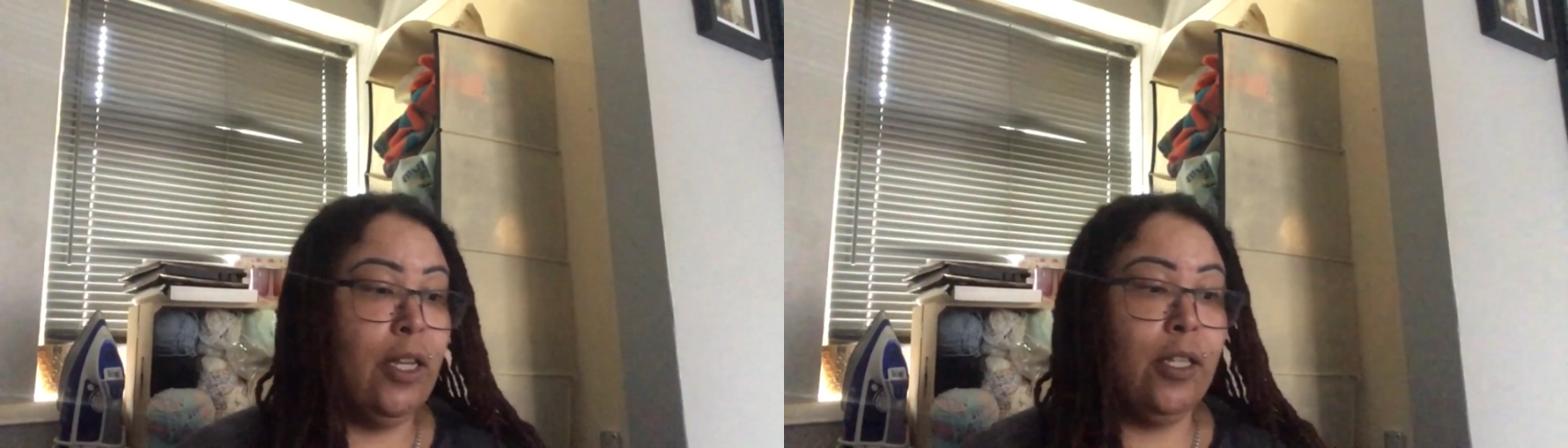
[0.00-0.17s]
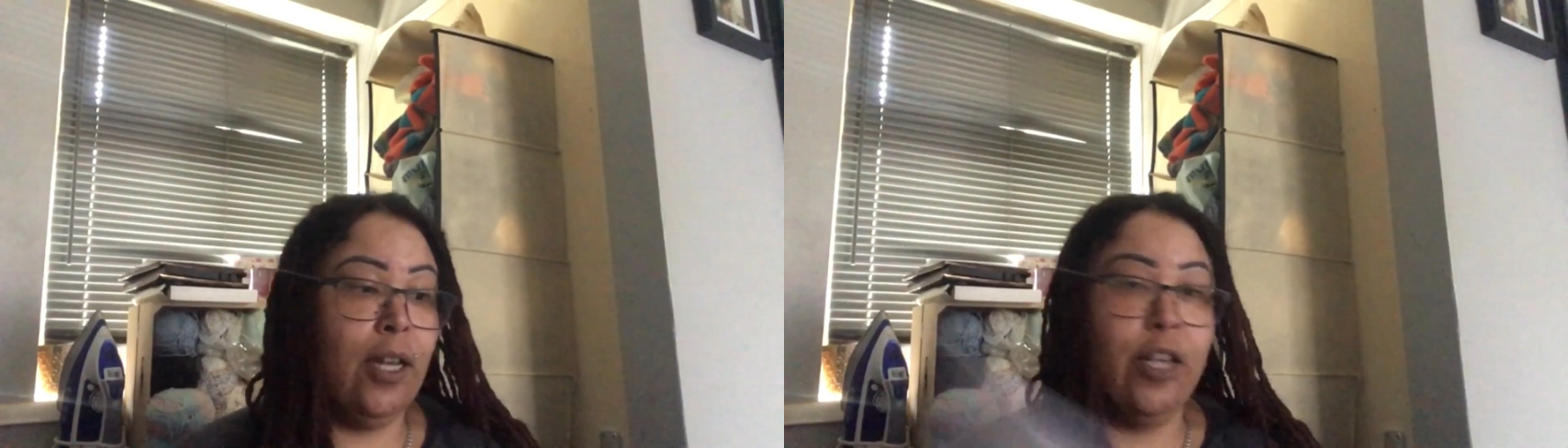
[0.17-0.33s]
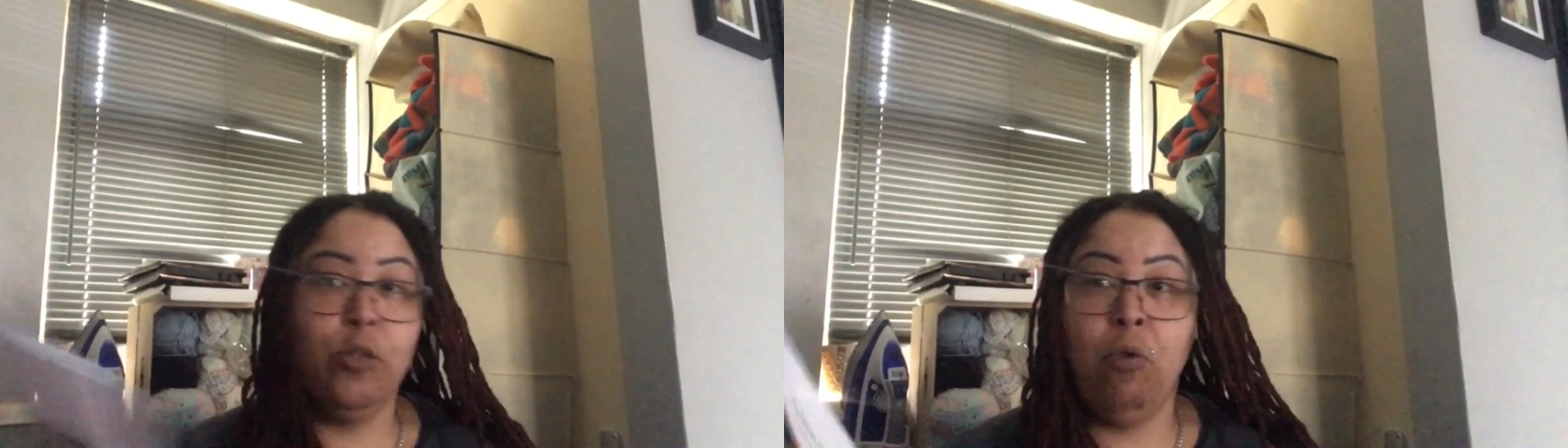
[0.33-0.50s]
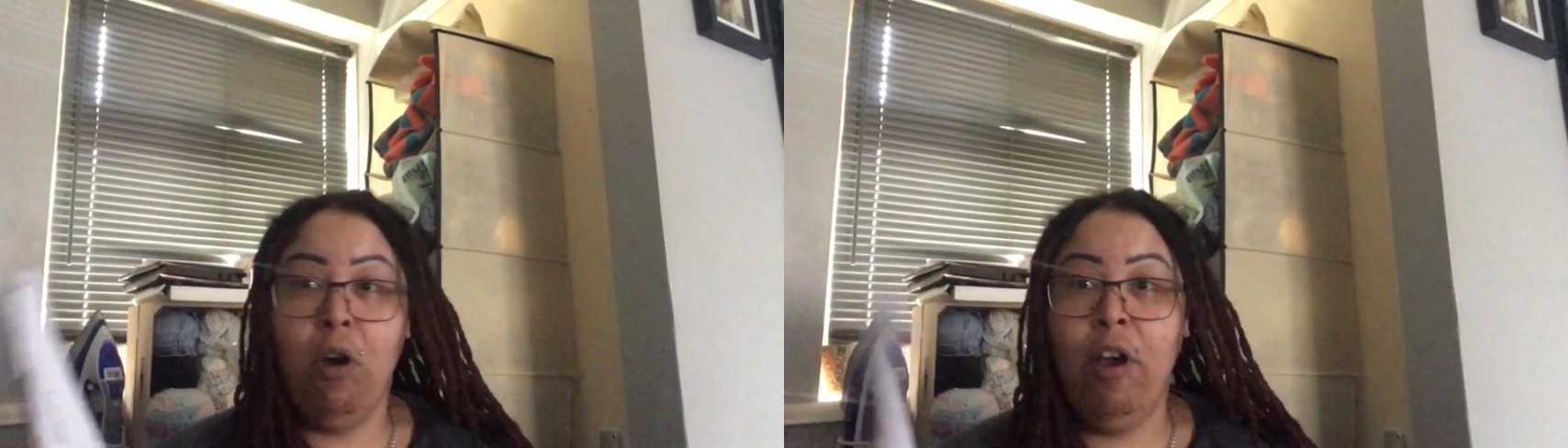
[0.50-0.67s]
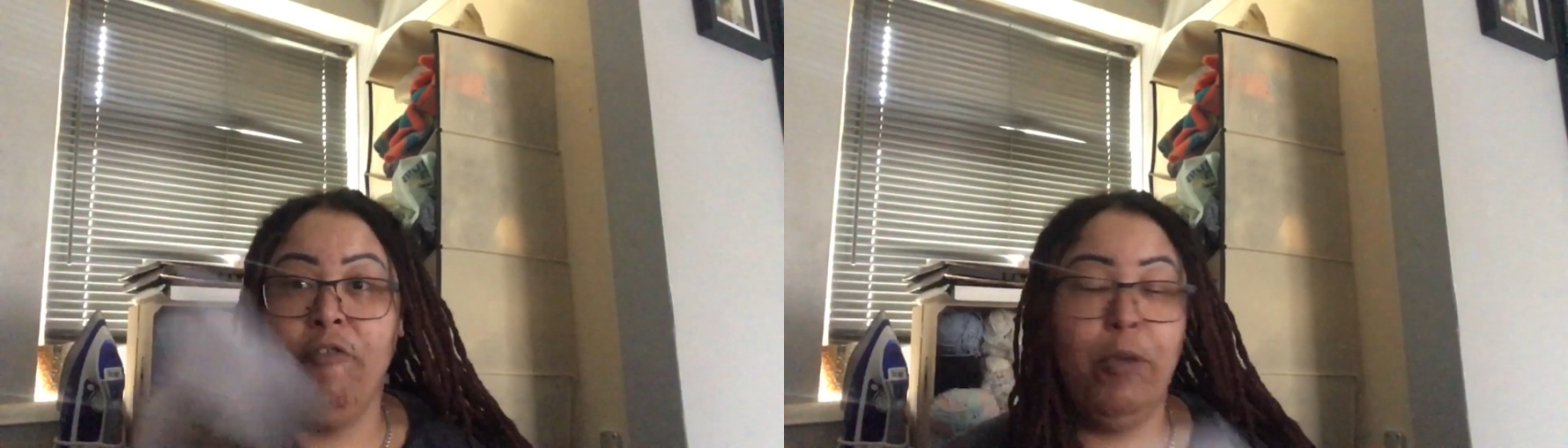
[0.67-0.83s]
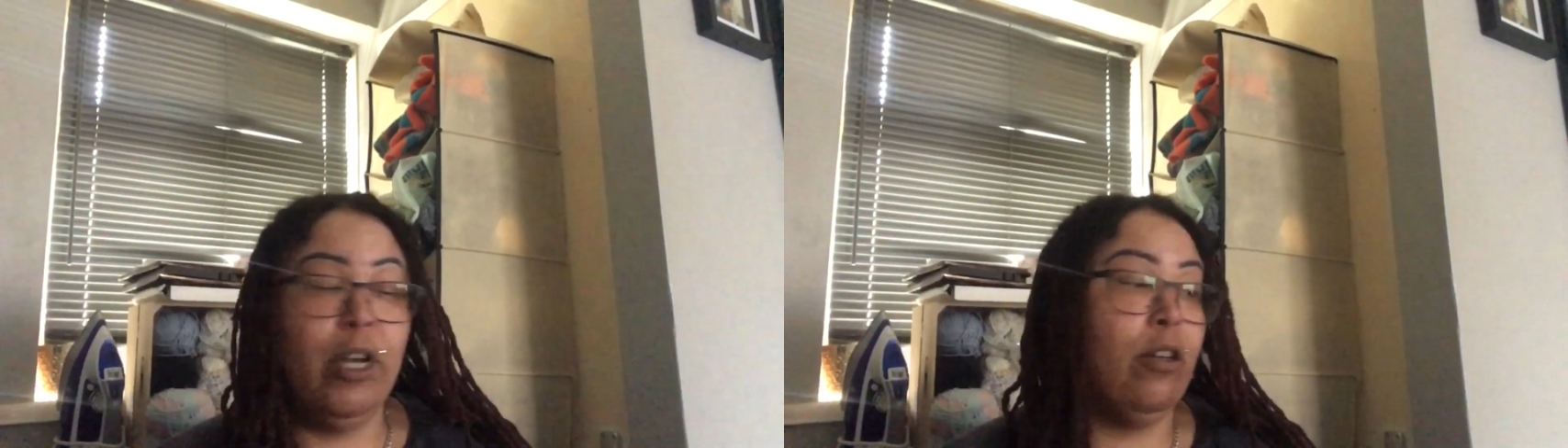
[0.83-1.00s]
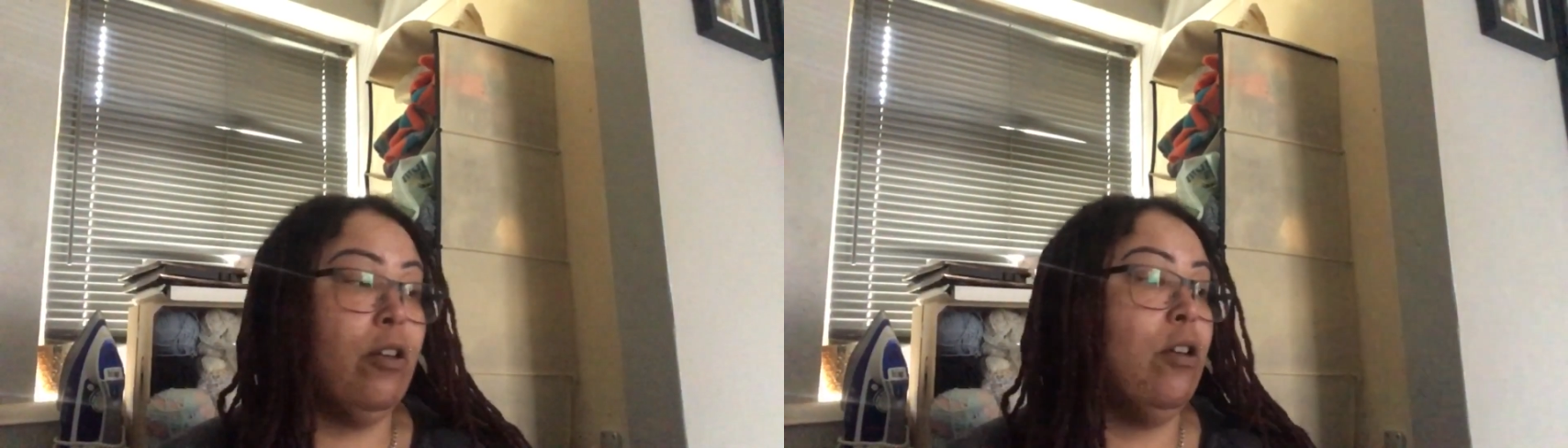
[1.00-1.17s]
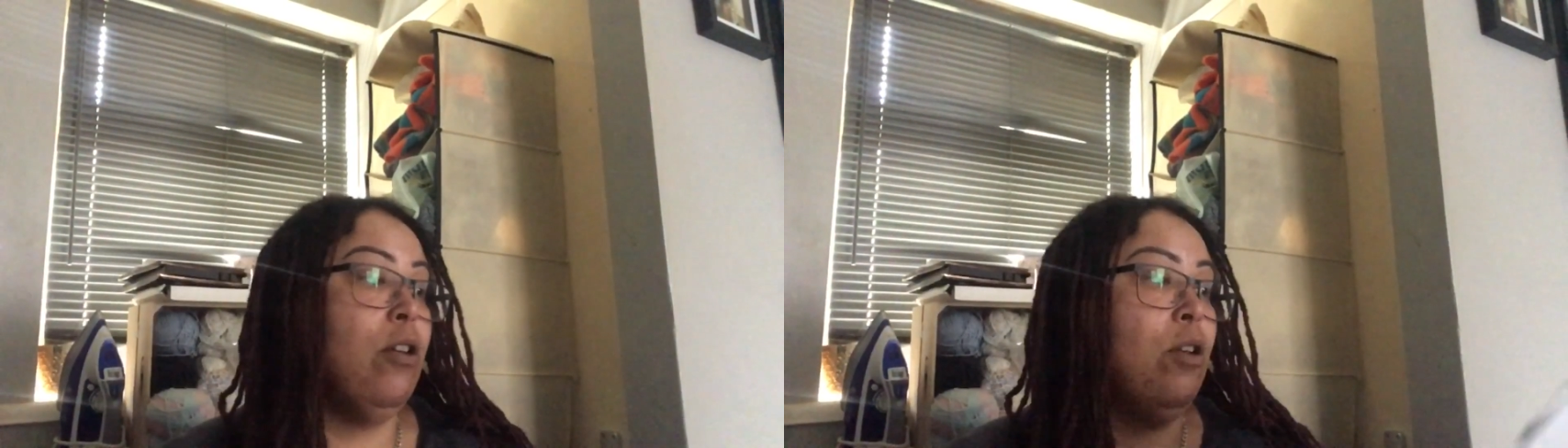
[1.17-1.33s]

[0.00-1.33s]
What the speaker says: So that's what I've been